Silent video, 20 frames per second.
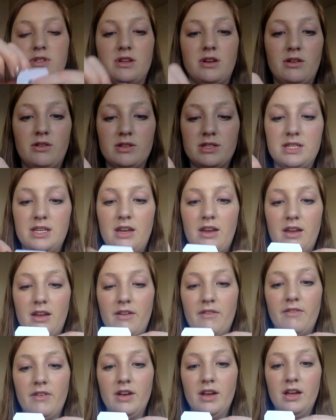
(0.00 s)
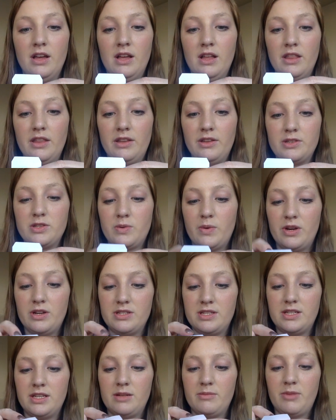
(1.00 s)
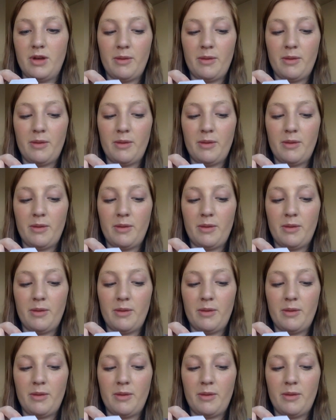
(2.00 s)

So, see how I have little squares that didn't